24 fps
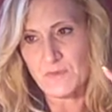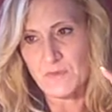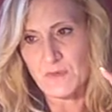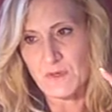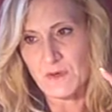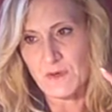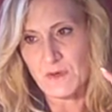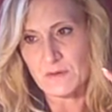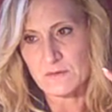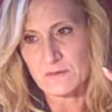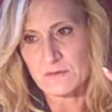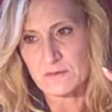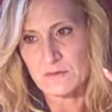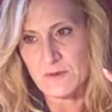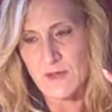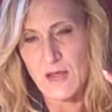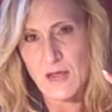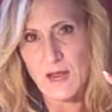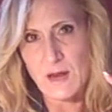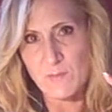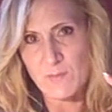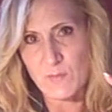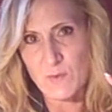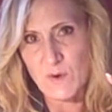the
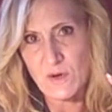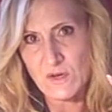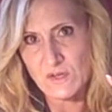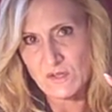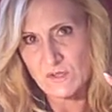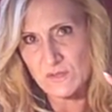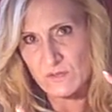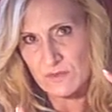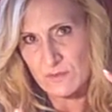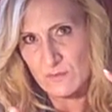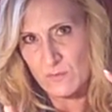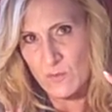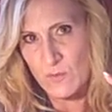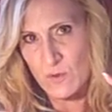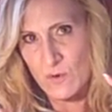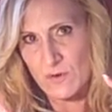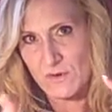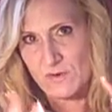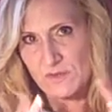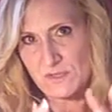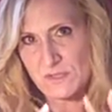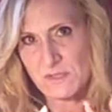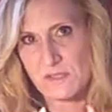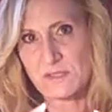high pressure in the
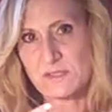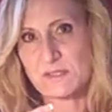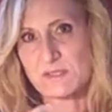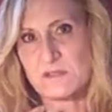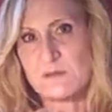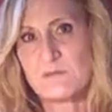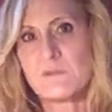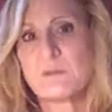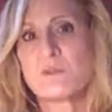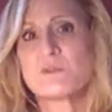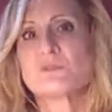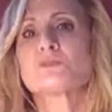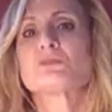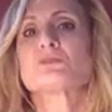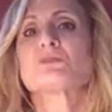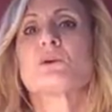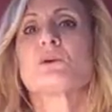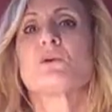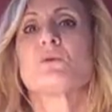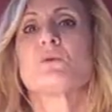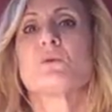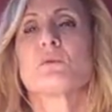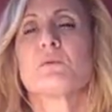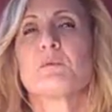portal system, and
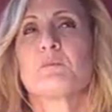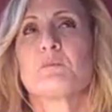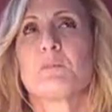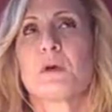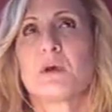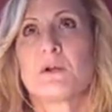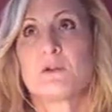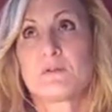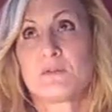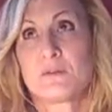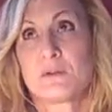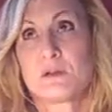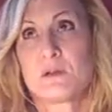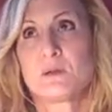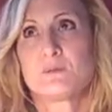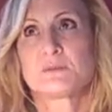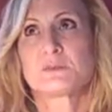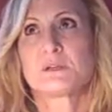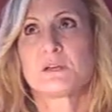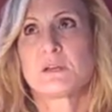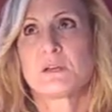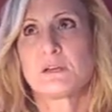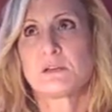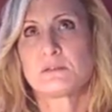so part of it
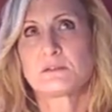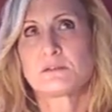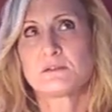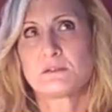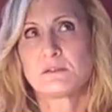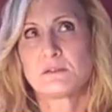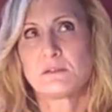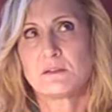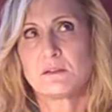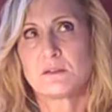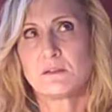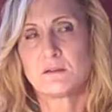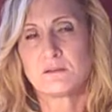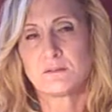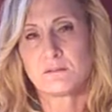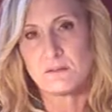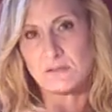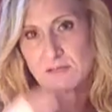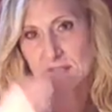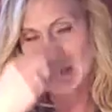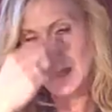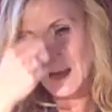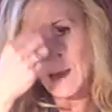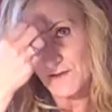is in the
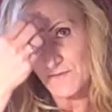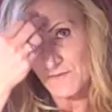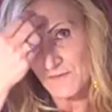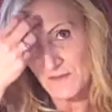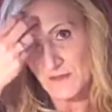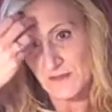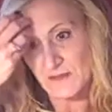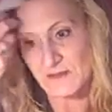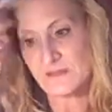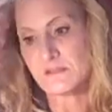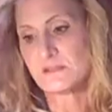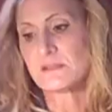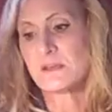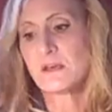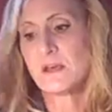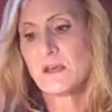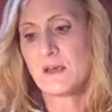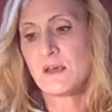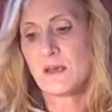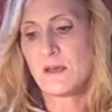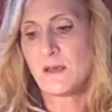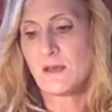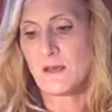esophagus,